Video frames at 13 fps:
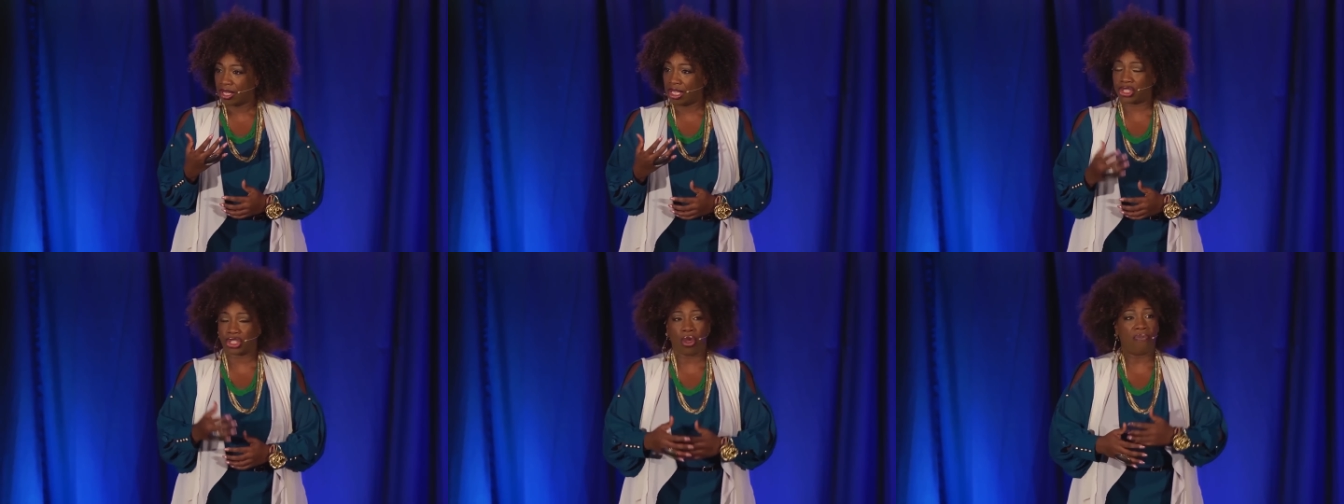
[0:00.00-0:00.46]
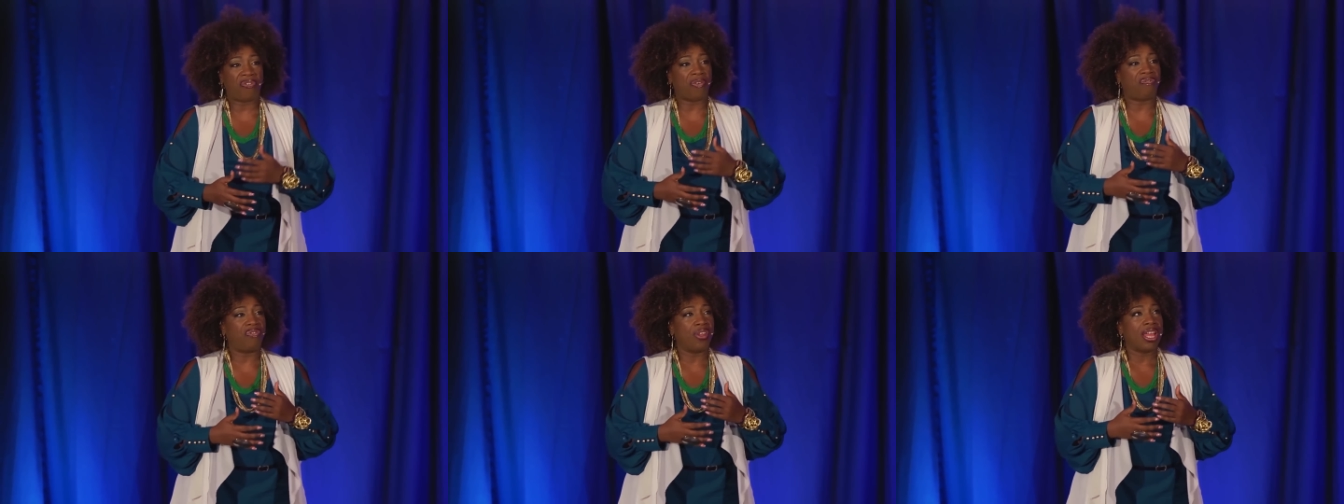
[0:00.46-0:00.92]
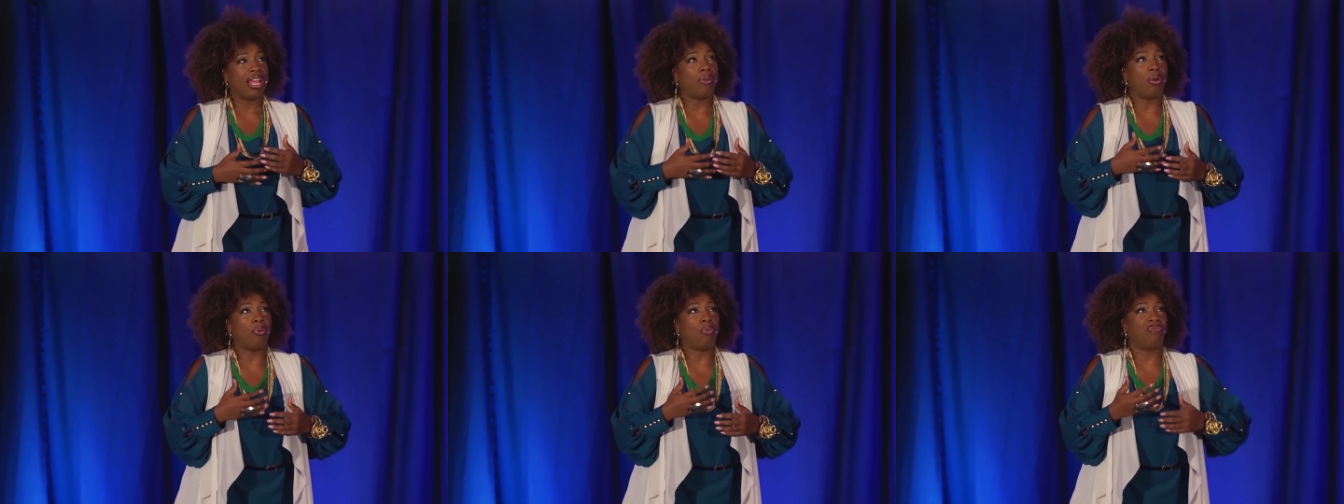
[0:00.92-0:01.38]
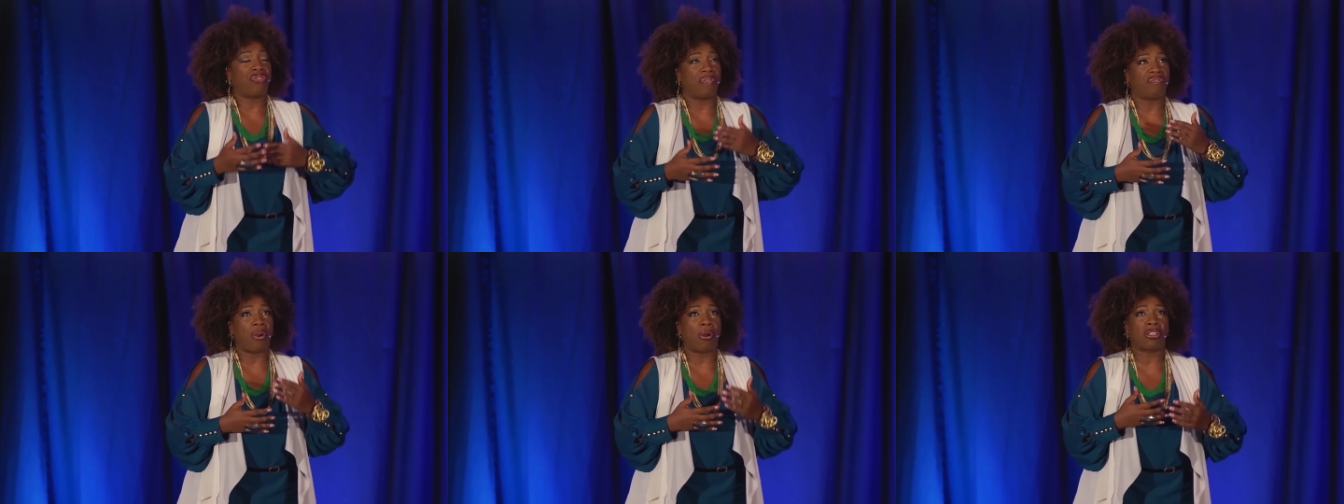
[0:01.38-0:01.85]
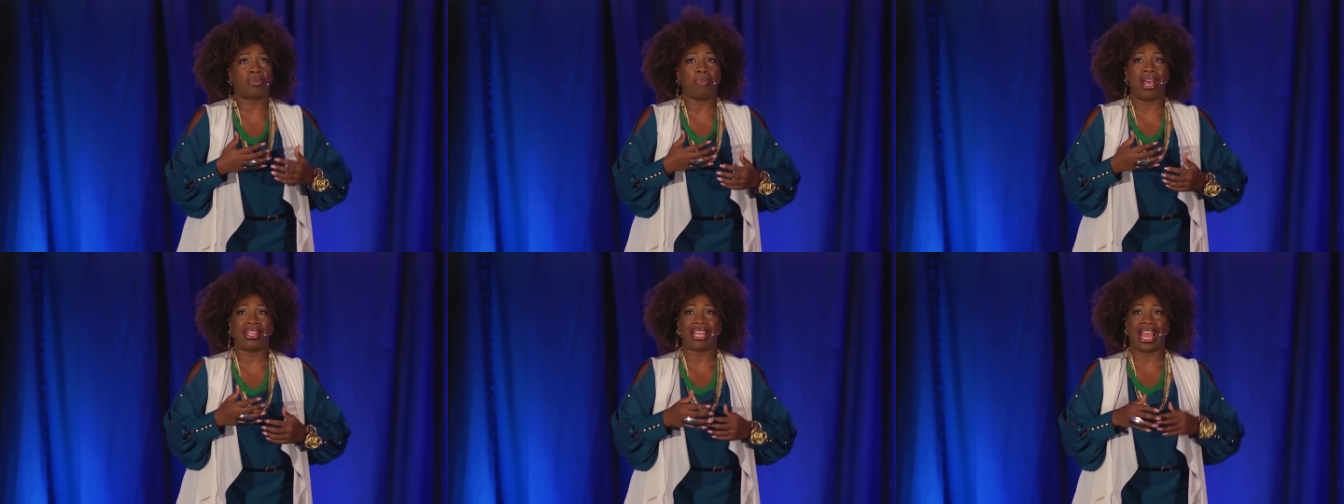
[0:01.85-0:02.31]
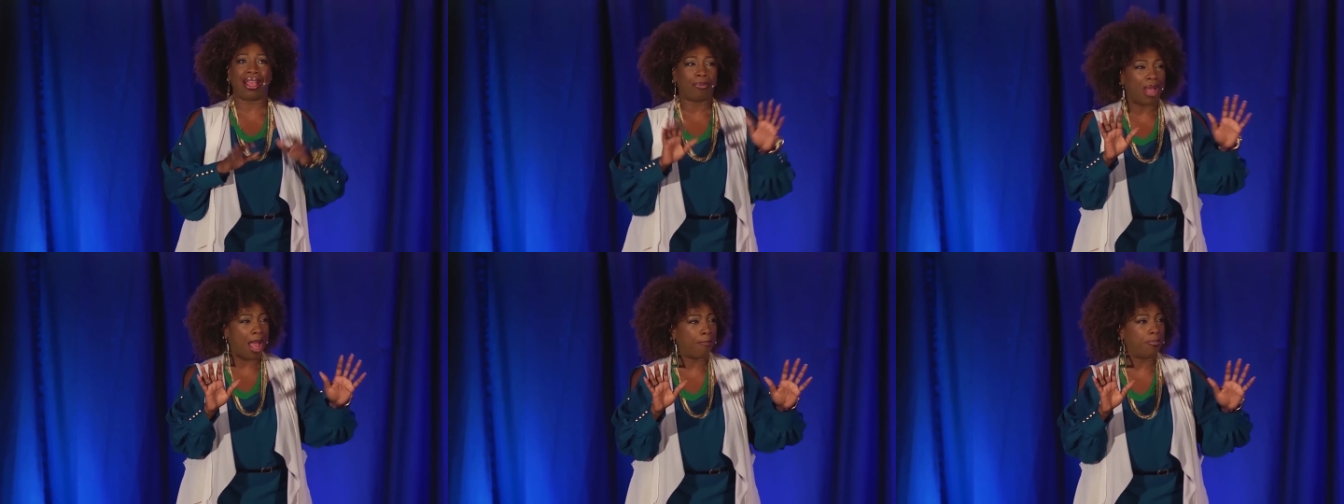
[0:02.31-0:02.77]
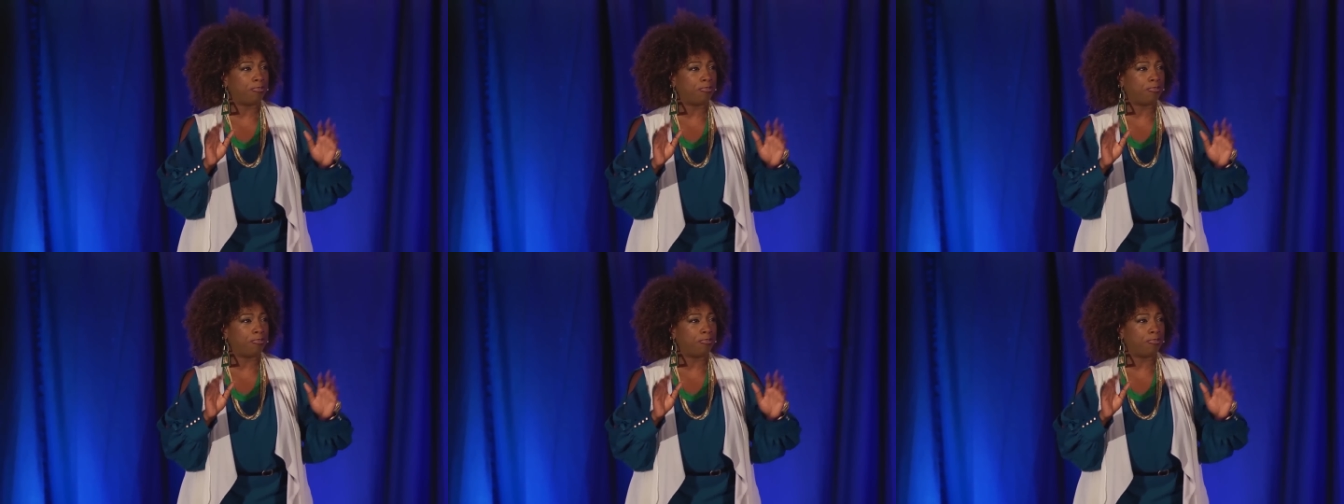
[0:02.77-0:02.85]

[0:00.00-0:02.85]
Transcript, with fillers: And so for the first month, I, I,